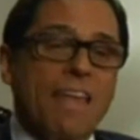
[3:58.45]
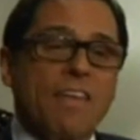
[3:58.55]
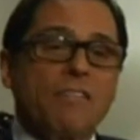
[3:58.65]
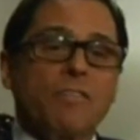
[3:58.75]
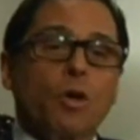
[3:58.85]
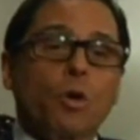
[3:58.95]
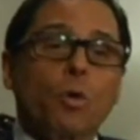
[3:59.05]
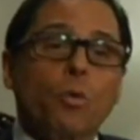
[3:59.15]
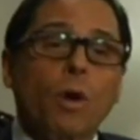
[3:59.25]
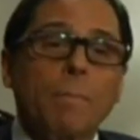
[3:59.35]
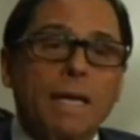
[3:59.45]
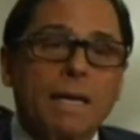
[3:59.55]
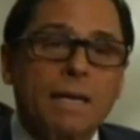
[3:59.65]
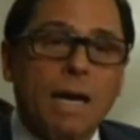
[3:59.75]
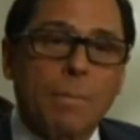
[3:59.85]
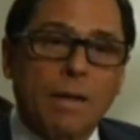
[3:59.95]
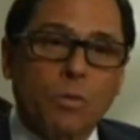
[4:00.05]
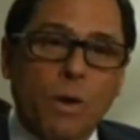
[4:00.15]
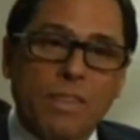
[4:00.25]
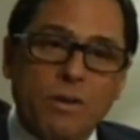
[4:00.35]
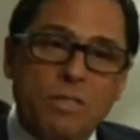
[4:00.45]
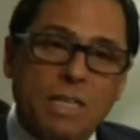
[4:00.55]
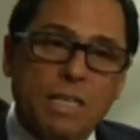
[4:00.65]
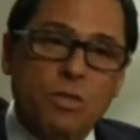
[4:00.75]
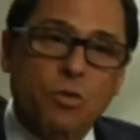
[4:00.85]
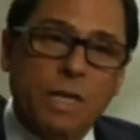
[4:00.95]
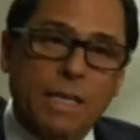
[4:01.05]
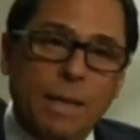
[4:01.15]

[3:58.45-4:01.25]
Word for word: and they feel crummy about the way their city is treating